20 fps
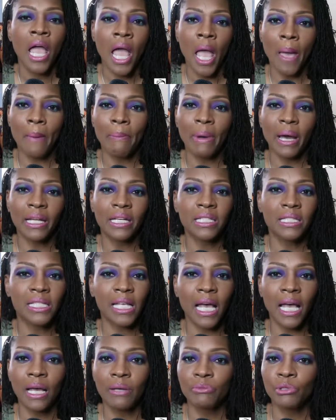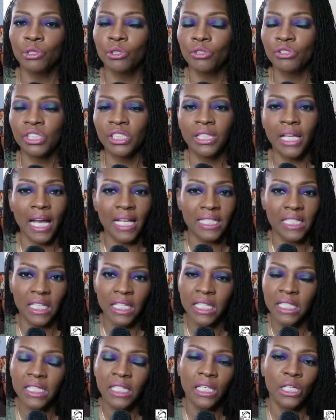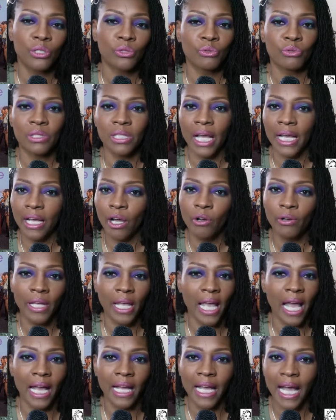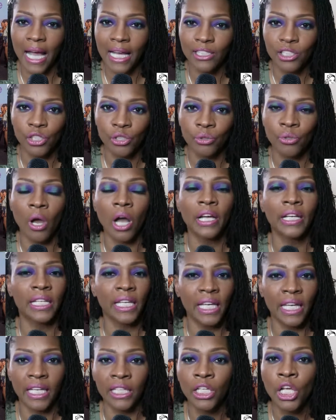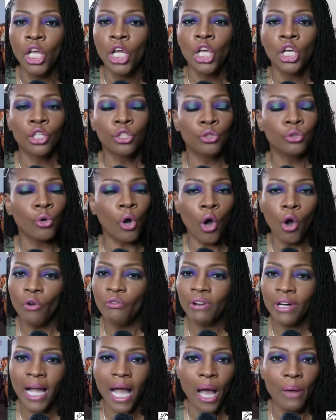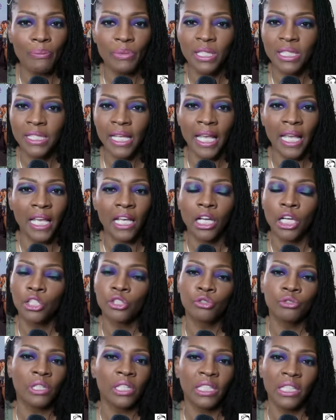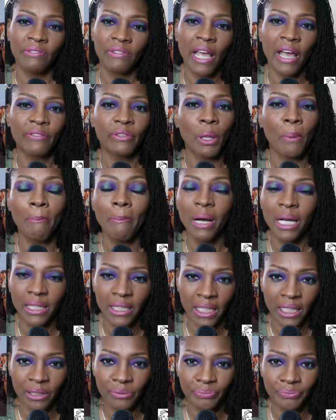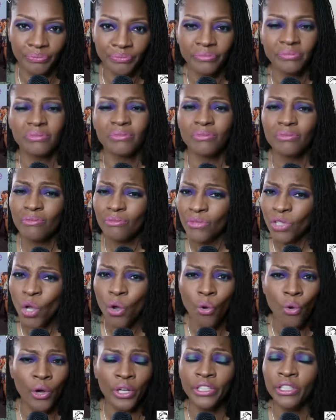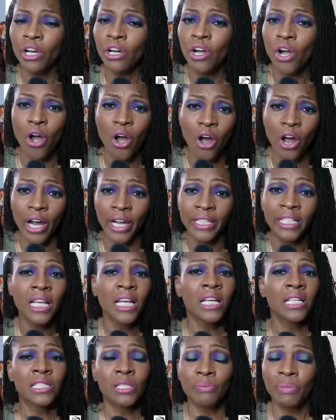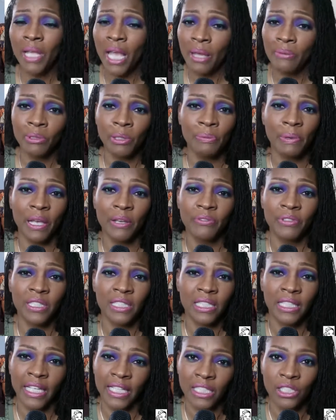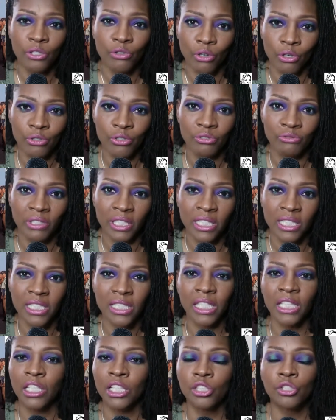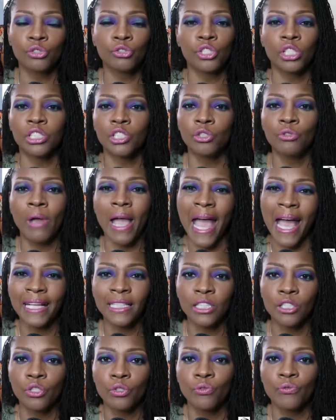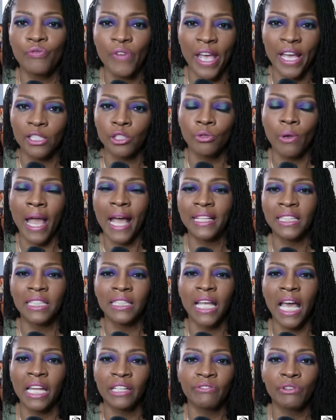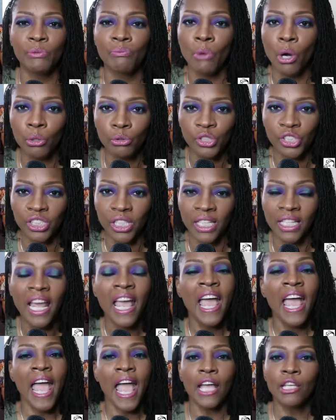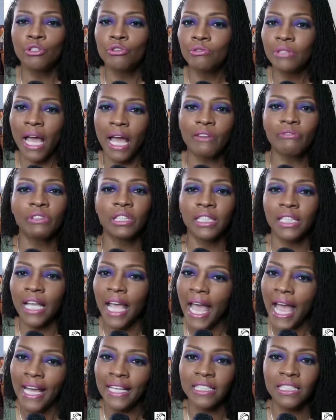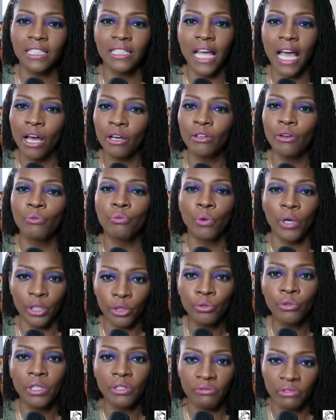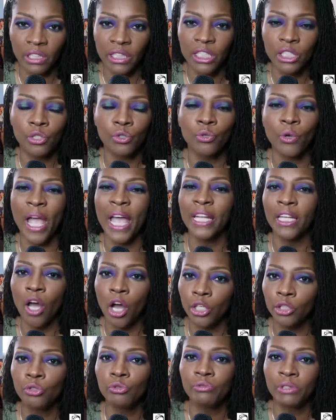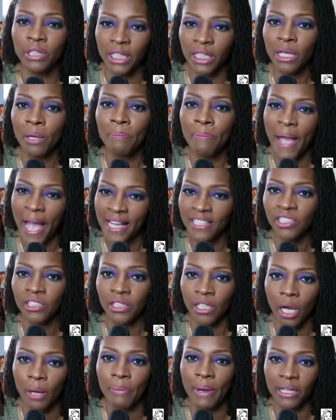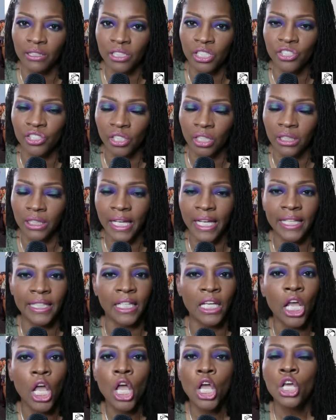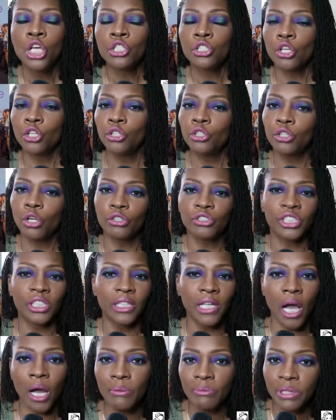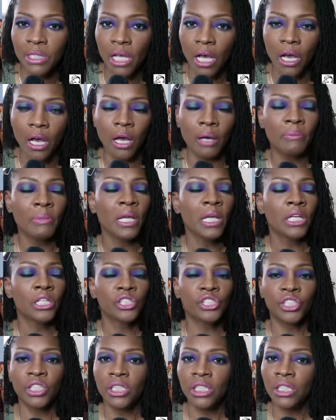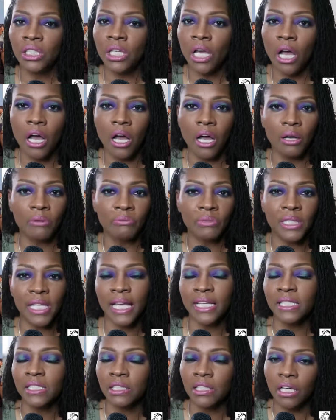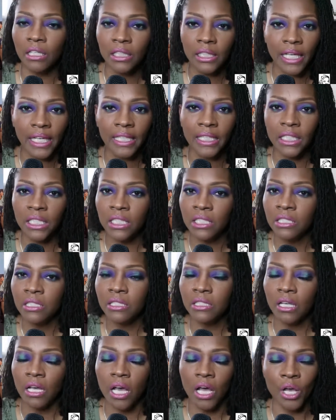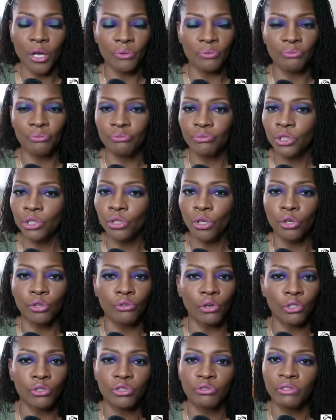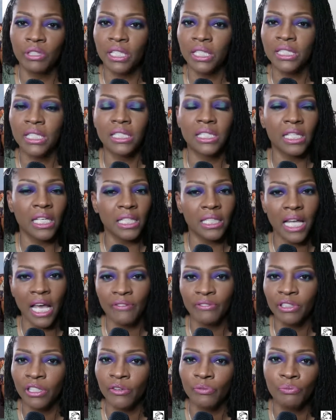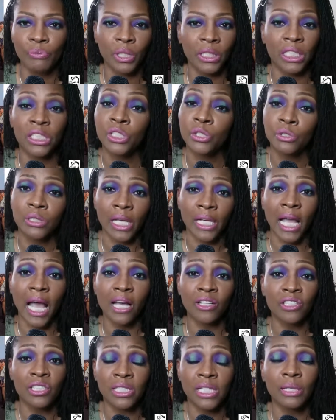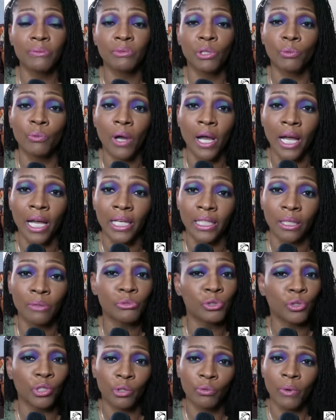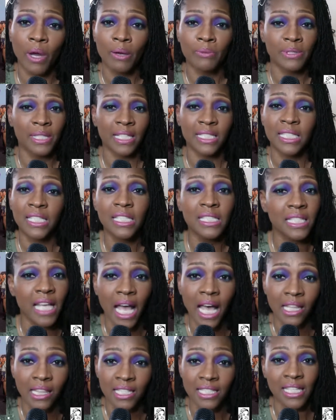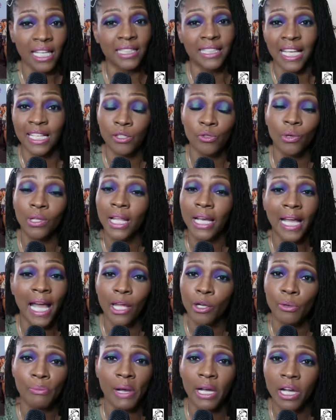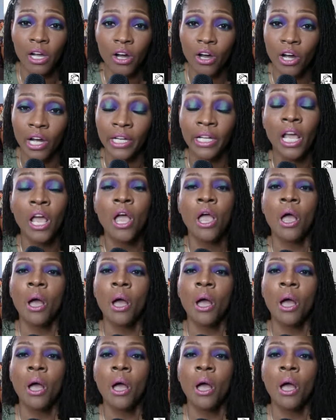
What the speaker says: And by the time she got to Issa was like, okay, I got you. Again, you overcompensating because you didn't even have the money on your card to be able to pay for this lady's groceries. See, because you acting too fast. You acting out of emotion, and you not really acting out of what you can really do. And are you really compassionate about this young lady? So, she comes up, she takes the young lady's, groceries, didn't have enough money. She was like, I'll just keep the wine. I'm sure the wine was like $10. Like, that's all I got on my card.